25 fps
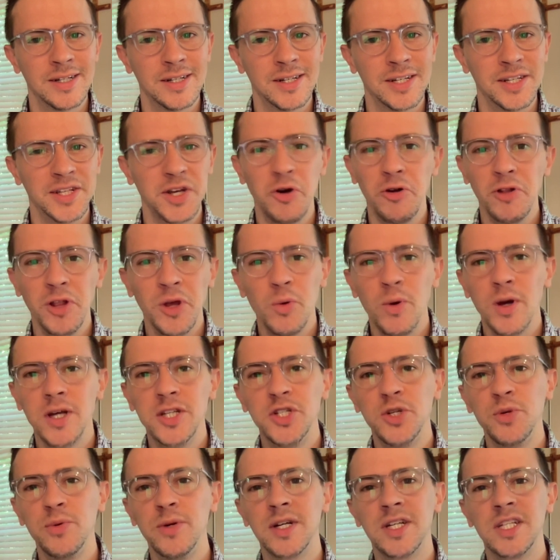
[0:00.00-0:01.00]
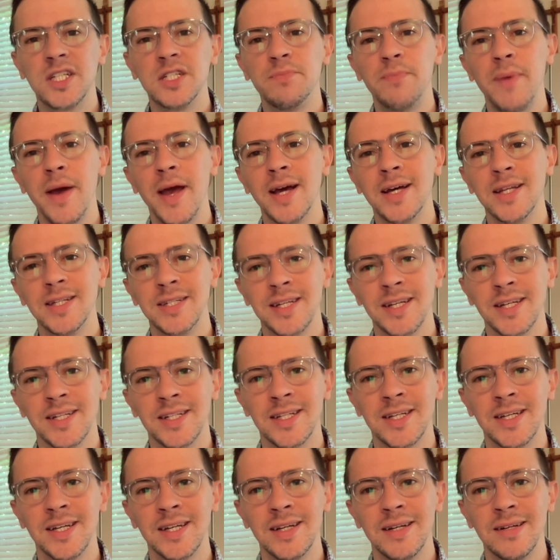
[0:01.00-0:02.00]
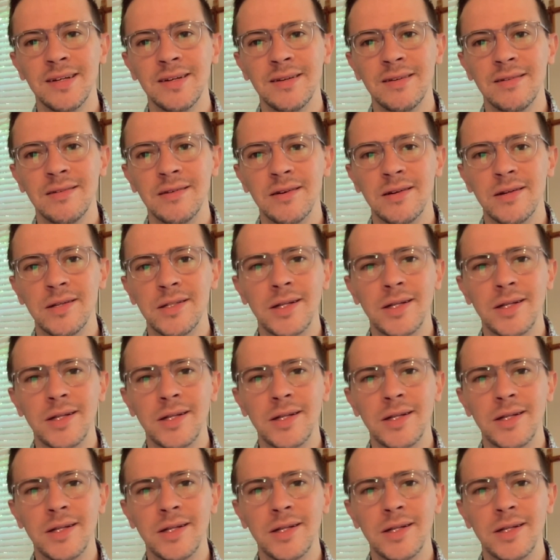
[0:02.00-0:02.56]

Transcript: And the only way to expand it is